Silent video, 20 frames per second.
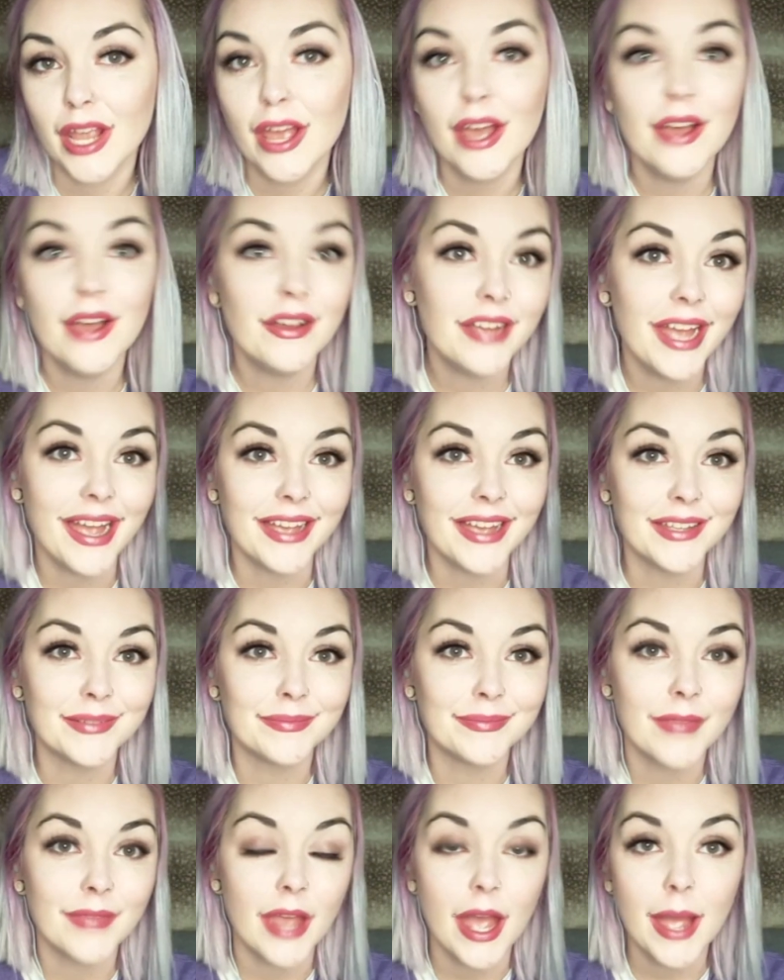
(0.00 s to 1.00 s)
Okay,
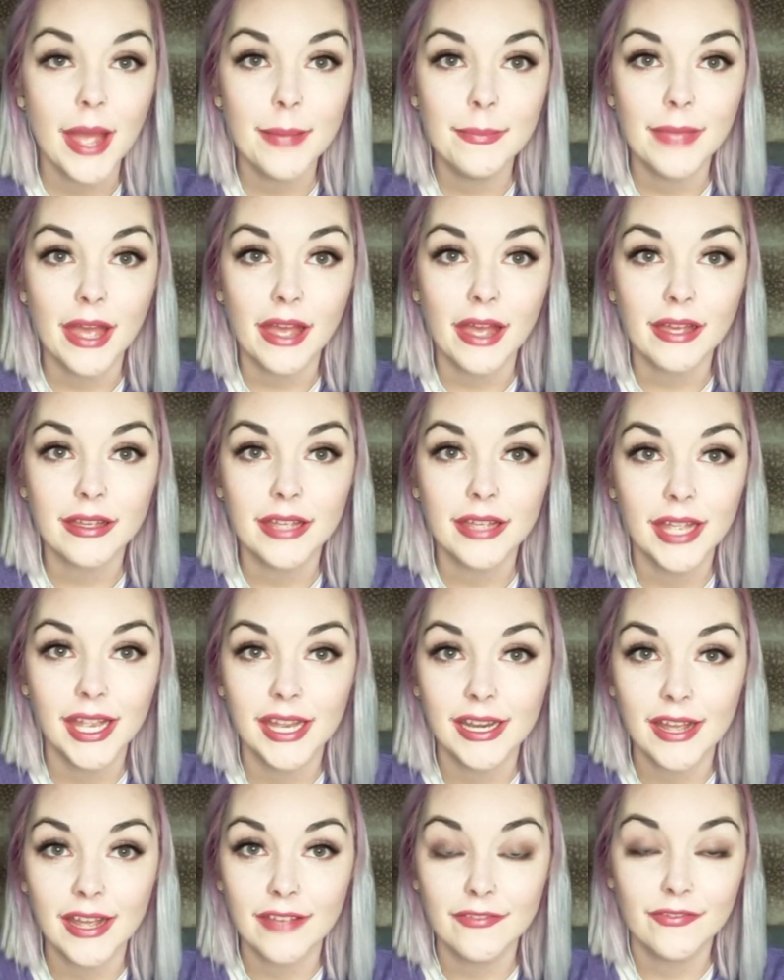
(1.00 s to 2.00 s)
I'm back.
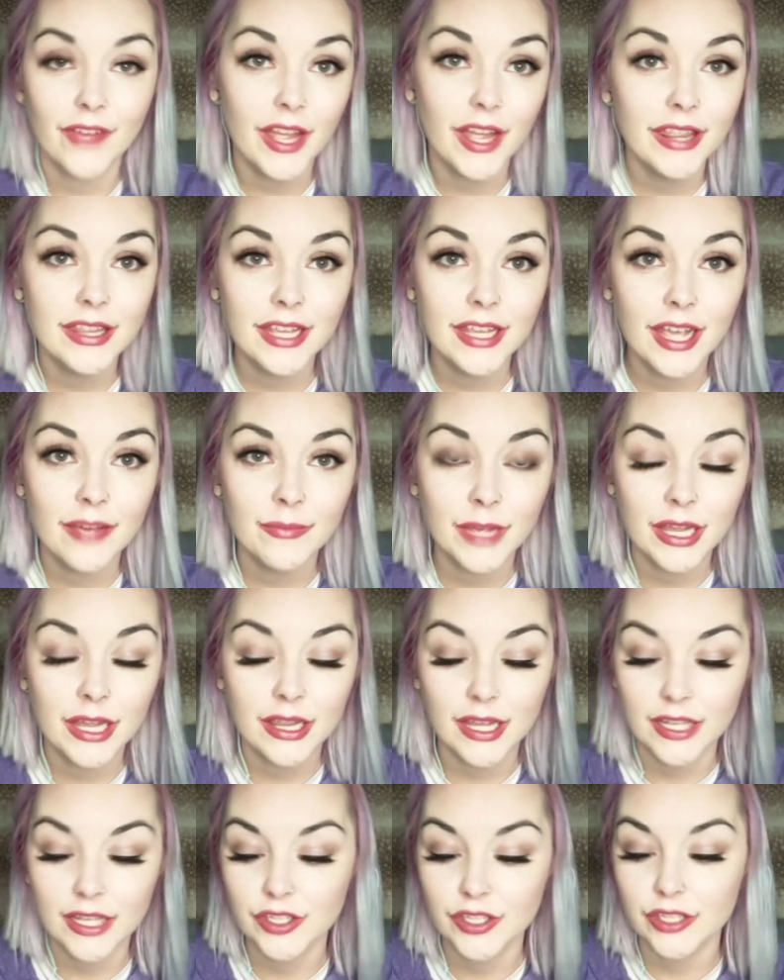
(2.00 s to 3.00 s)
And I finally have my
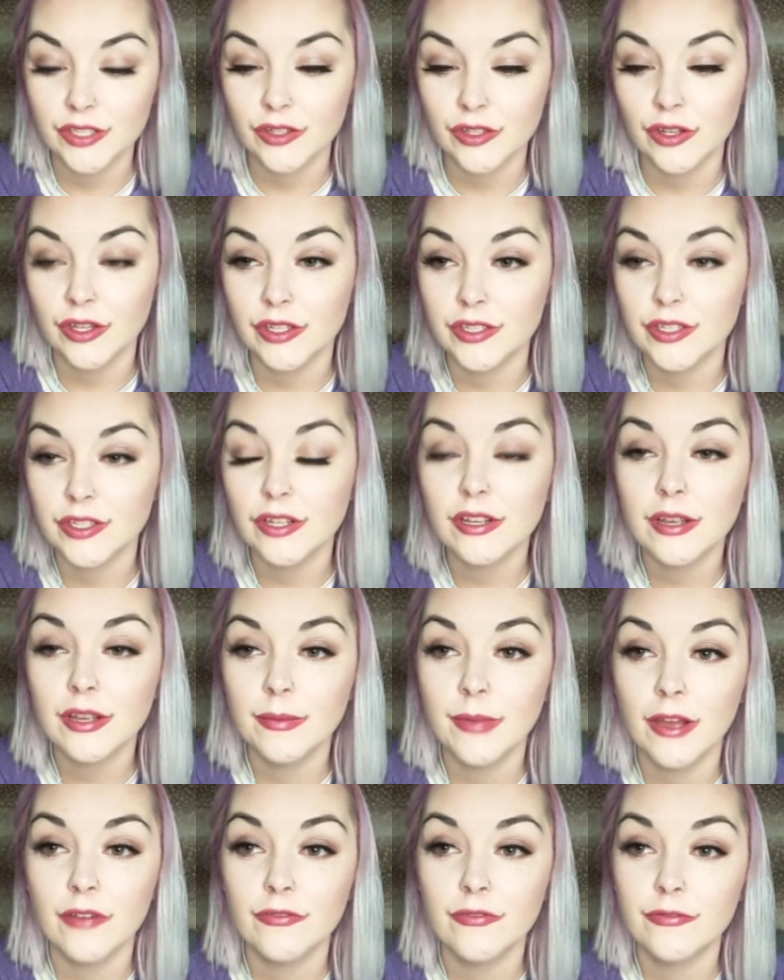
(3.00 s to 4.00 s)
lashes on. Took
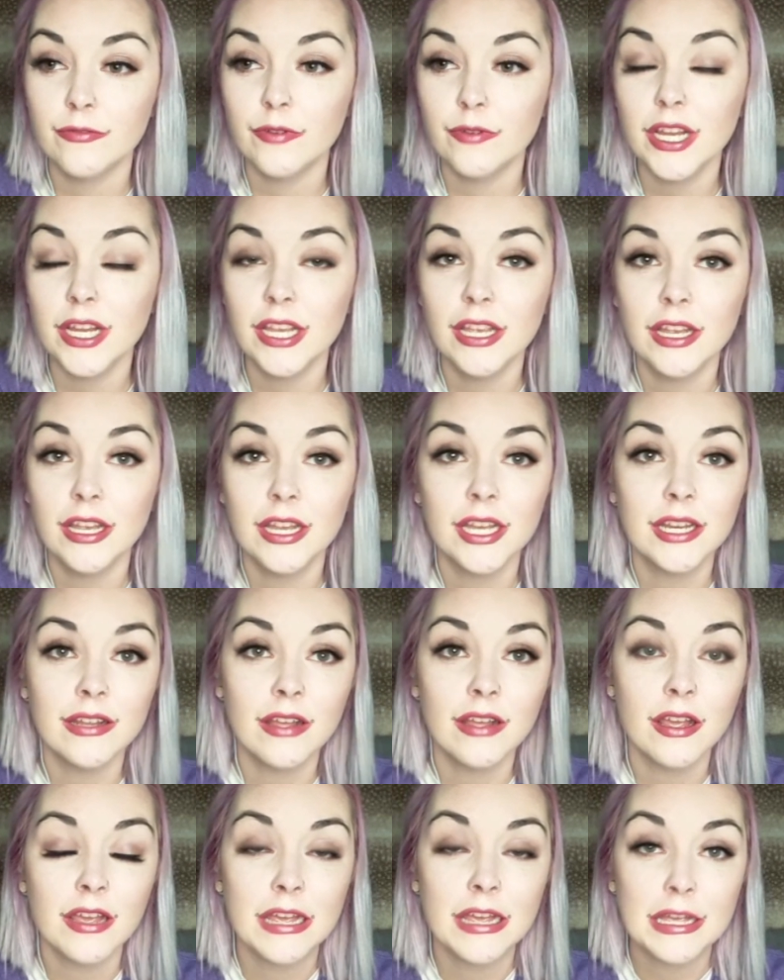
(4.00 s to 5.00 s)
about freaking
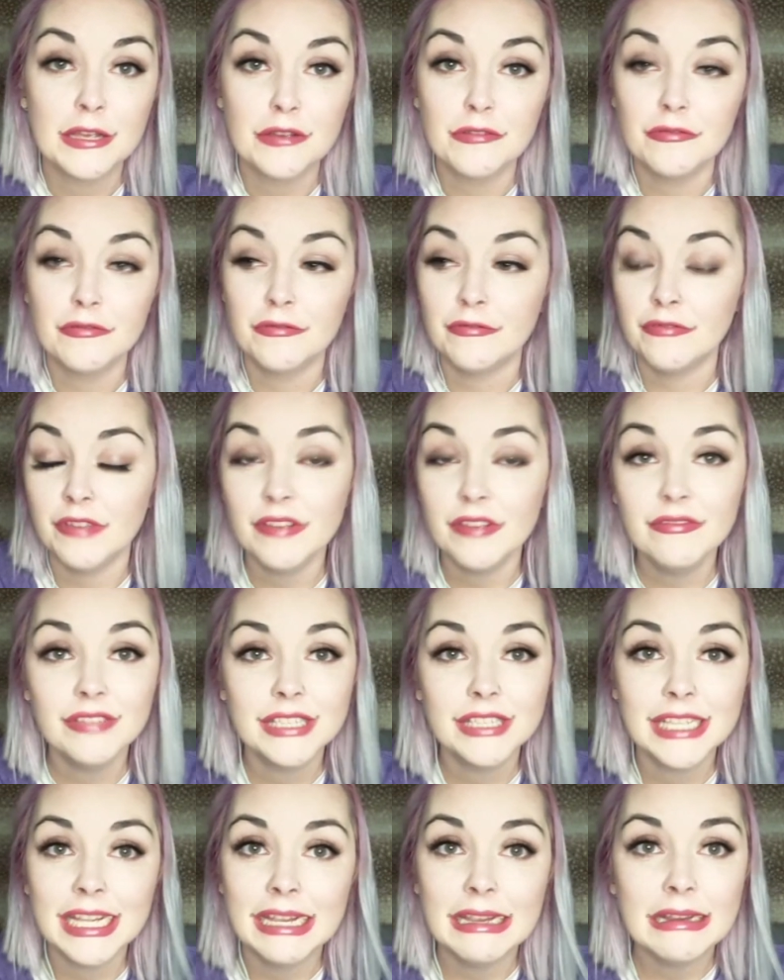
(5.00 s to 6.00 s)

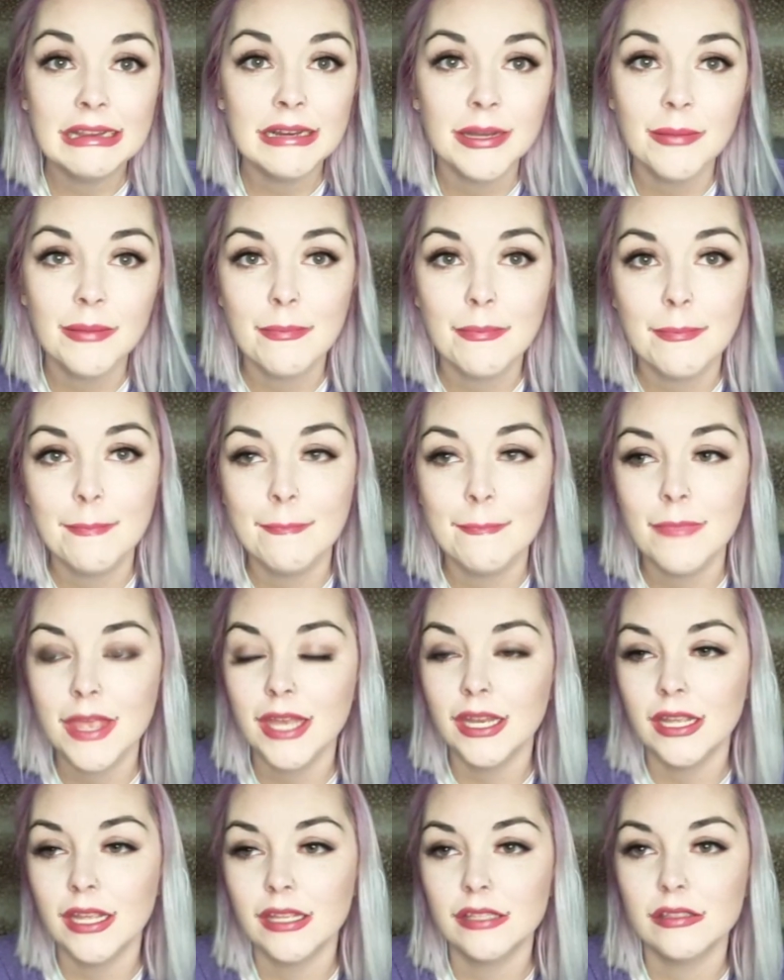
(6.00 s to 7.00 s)
15
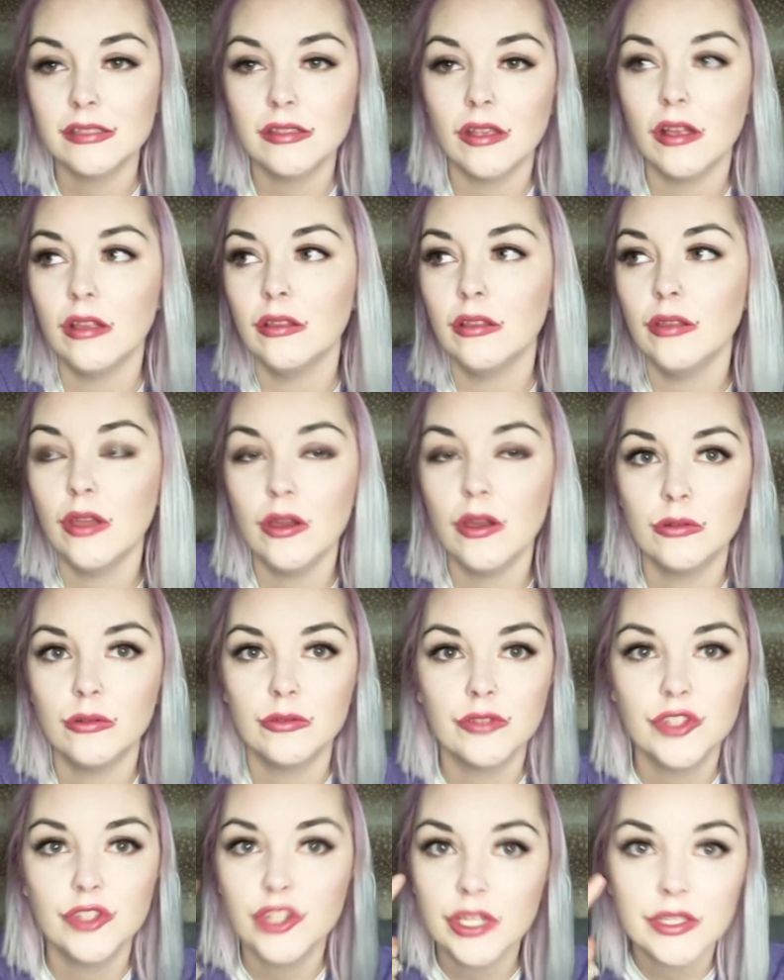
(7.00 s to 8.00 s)
minutes
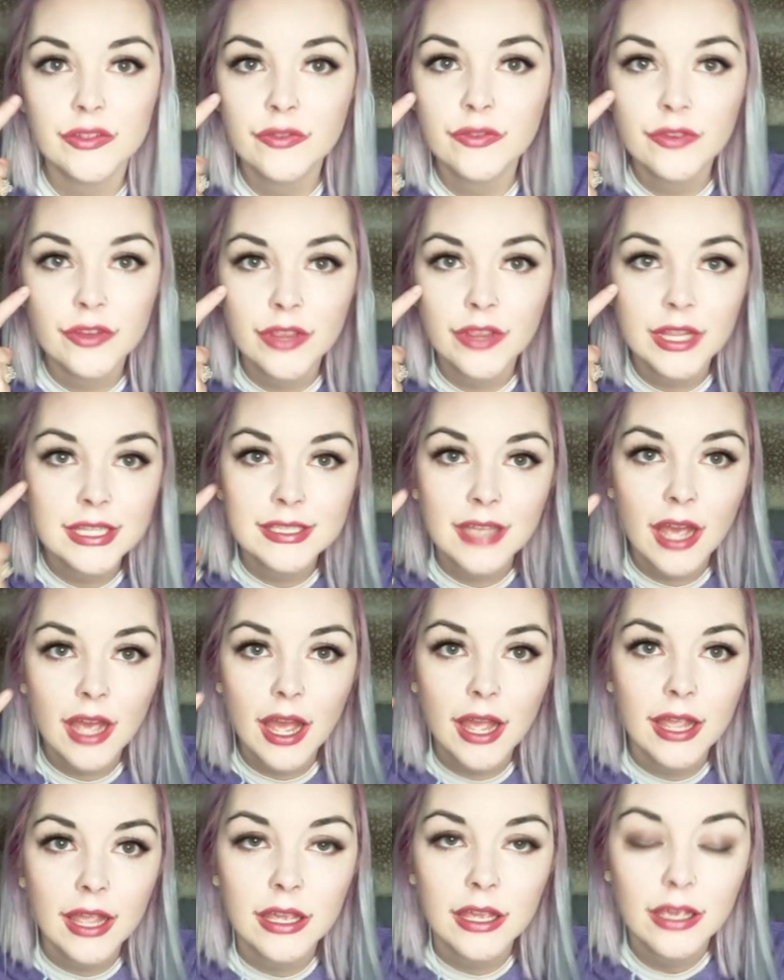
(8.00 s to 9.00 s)
alone just for this
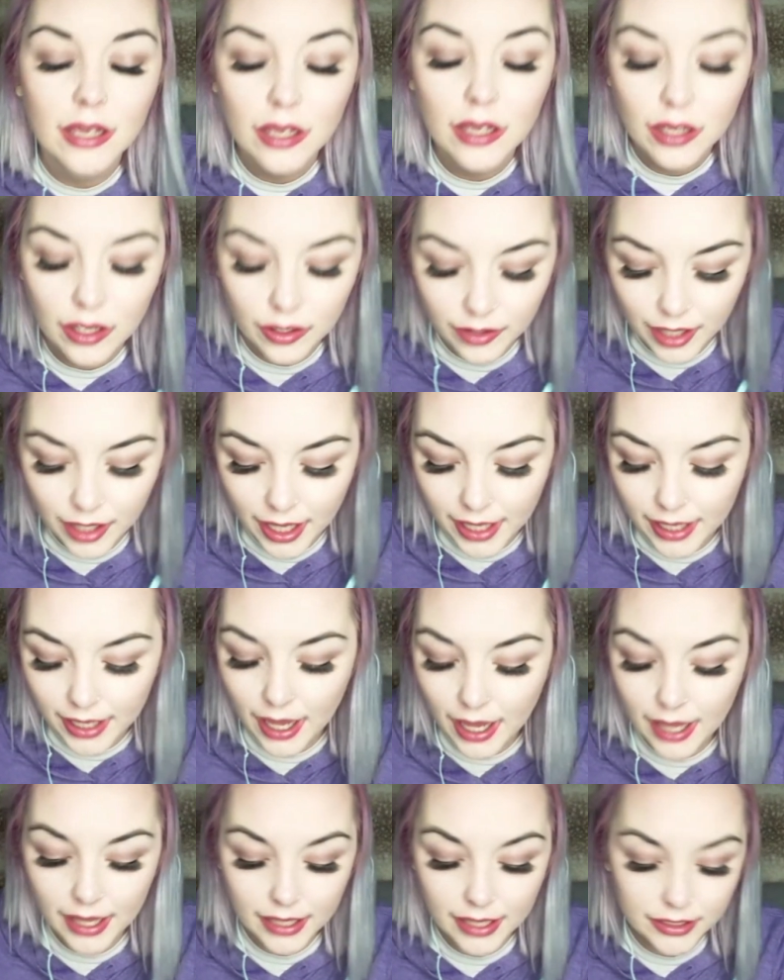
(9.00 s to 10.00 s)
eye. Okay,
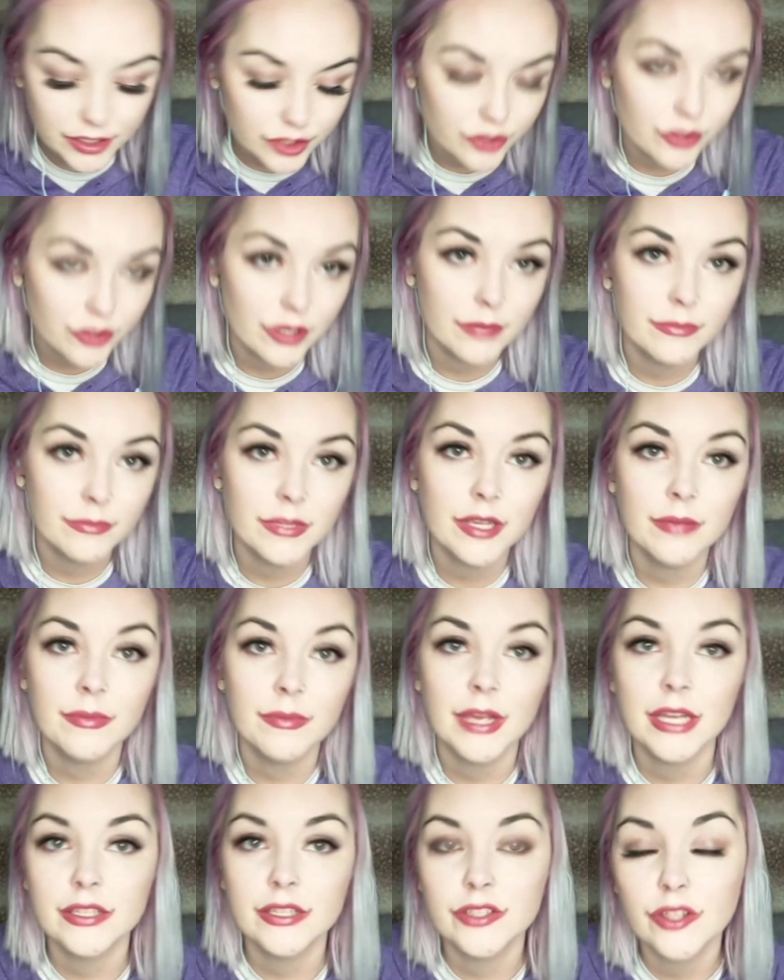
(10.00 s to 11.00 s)
I had to trim them,
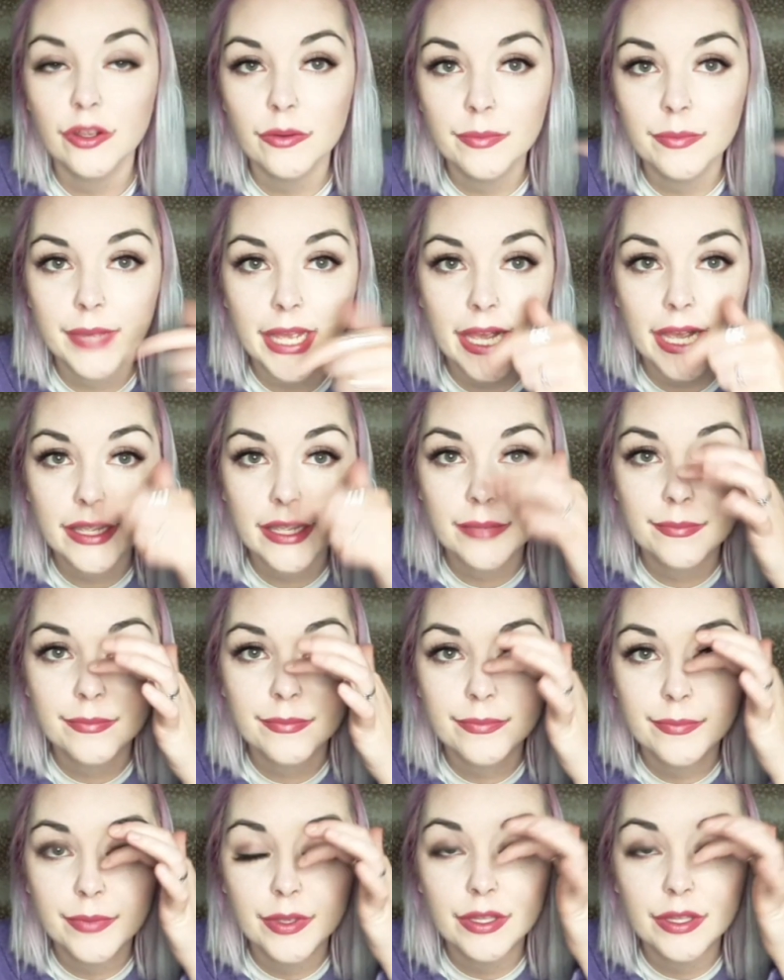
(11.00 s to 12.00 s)
had to go back and
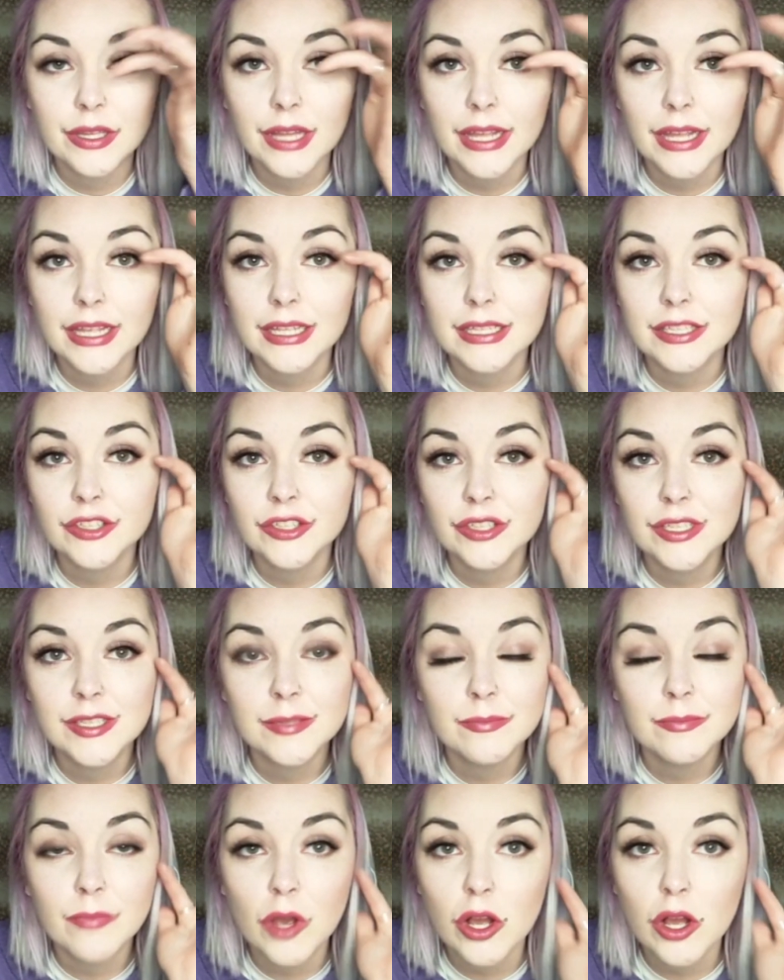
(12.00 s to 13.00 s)
put like a
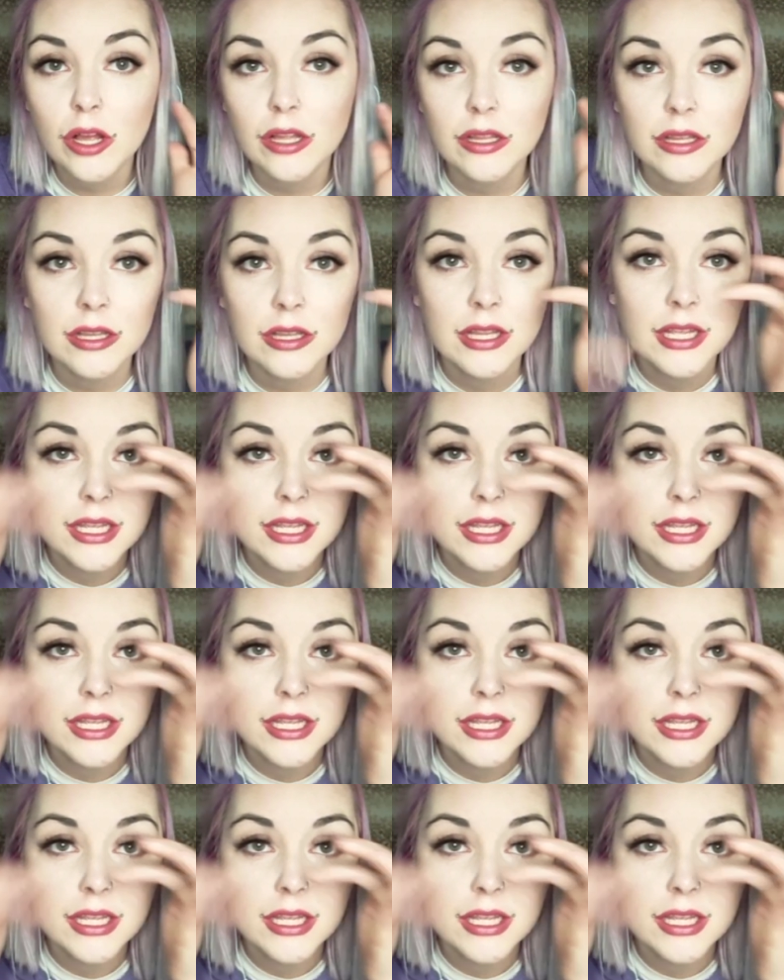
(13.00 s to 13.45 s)
small